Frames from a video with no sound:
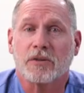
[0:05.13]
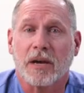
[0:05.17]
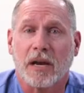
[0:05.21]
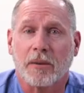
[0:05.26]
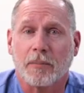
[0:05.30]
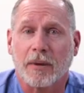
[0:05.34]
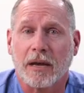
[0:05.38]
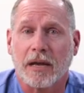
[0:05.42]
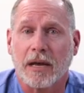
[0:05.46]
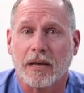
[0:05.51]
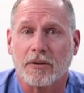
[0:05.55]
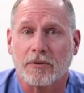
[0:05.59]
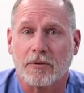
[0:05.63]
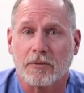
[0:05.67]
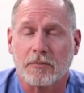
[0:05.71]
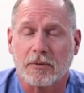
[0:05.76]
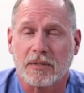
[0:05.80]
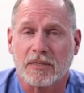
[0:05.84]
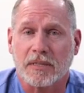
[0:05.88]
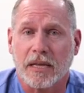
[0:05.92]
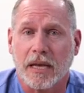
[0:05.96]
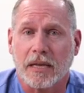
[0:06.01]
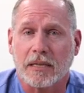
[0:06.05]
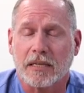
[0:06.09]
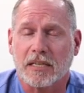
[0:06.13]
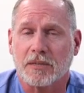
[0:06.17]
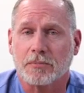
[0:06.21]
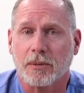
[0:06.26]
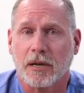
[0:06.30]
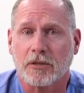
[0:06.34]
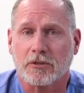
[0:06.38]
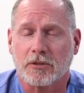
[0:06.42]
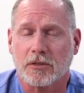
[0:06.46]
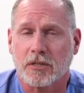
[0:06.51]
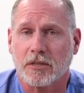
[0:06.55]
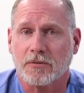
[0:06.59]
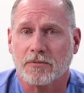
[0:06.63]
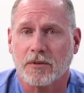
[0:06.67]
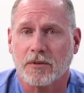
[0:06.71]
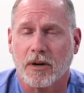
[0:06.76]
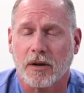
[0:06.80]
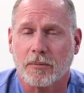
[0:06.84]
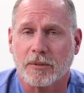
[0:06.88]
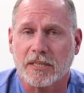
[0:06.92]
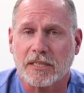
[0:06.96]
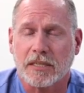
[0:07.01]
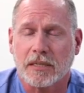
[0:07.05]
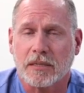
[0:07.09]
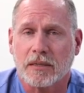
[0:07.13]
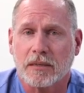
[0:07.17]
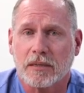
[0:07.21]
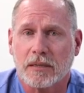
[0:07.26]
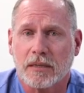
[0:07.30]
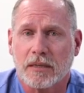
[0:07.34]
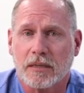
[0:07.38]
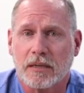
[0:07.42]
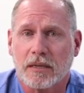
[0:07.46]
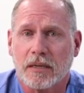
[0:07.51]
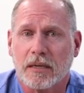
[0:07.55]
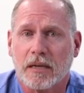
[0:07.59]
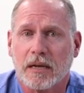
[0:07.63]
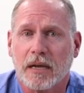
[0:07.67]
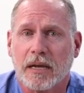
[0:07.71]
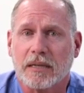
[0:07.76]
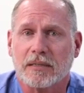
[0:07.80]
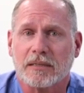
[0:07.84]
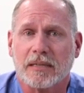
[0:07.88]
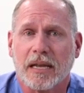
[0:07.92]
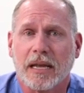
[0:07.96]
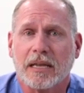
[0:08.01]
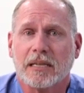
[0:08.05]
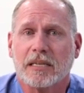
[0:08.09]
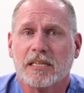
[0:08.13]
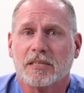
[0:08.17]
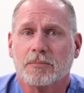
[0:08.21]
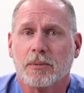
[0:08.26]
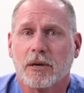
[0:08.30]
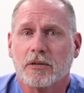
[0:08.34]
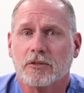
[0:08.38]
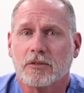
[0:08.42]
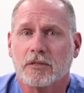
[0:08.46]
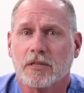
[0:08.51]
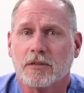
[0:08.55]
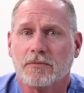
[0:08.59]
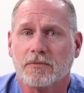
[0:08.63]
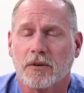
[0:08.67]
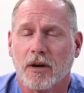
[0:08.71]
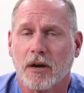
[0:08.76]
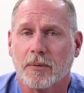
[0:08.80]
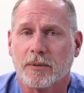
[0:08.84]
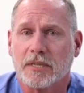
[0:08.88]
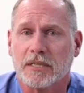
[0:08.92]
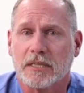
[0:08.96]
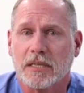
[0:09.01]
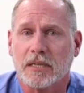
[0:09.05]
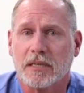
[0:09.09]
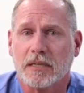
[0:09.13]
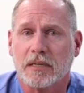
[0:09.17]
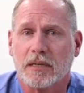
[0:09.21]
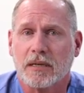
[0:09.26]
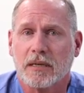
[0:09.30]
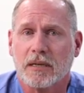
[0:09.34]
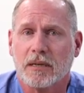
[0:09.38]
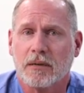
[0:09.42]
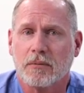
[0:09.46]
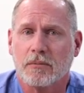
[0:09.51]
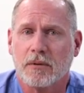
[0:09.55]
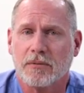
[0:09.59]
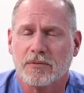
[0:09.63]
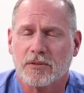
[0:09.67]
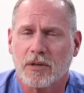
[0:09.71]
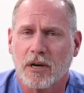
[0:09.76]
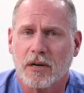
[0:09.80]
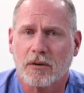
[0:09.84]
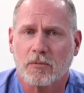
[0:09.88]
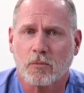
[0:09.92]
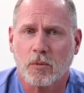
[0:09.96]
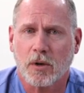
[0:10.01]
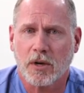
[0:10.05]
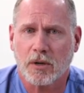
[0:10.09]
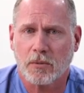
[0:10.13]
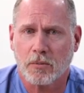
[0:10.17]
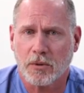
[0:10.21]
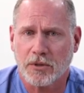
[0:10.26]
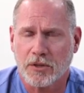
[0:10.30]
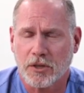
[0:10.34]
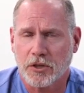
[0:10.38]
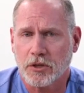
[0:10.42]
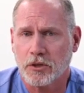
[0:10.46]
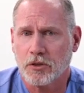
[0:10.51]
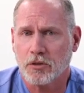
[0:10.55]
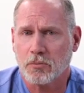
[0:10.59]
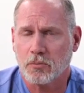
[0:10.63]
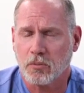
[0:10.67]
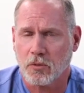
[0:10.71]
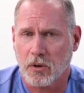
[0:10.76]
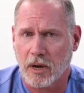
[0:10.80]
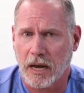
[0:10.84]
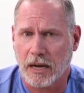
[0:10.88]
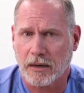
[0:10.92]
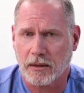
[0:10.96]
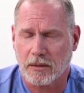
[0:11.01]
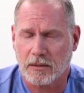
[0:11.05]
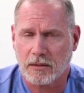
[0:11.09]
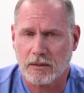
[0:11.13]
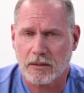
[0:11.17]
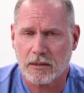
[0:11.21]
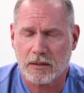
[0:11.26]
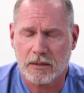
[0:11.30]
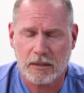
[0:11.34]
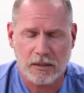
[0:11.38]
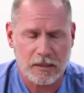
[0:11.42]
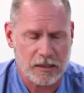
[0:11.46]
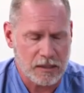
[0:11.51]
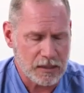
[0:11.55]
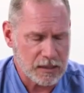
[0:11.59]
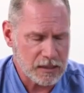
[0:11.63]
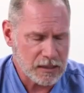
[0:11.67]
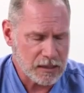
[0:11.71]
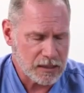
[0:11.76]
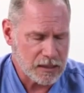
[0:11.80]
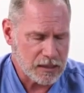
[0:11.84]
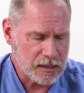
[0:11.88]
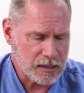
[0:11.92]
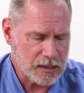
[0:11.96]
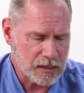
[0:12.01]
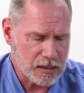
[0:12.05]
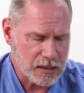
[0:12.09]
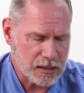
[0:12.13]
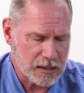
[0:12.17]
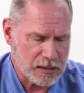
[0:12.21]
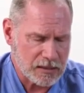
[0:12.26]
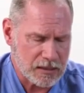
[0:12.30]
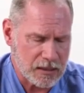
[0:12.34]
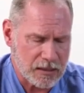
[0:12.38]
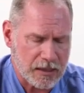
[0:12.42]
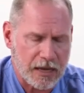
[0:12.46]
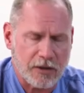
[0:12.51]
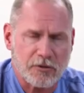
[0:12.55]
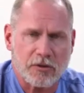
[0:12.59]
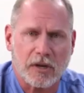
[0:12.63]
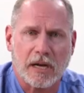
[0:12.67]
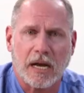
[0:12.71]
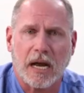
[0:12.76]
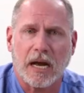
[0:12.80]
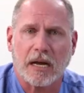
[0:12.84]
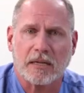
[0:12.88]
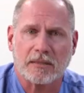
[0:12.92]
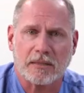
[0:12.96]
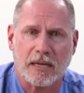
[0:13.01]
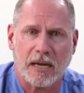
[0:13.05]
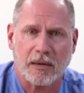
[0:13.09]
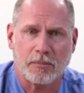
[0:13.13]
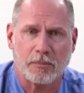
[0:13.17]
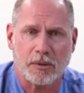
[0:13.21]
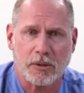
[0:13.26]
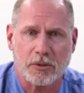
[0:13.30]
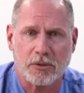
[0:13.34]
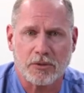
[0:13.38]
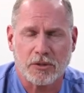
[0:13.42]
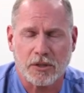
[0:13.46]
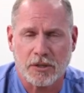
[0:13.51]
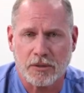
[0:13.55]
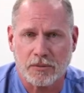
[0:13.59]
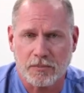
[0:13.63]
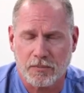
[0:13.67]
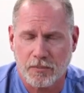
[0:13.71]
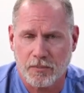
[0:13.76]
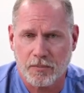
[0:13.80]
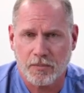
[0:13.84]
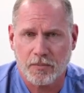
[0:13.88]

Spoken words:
is Greg McKettrick with Stanley Specialty Pharmacy. At Stanley Specialty Pharmacy, we've started working with a new product. It's a nitric oxide booster.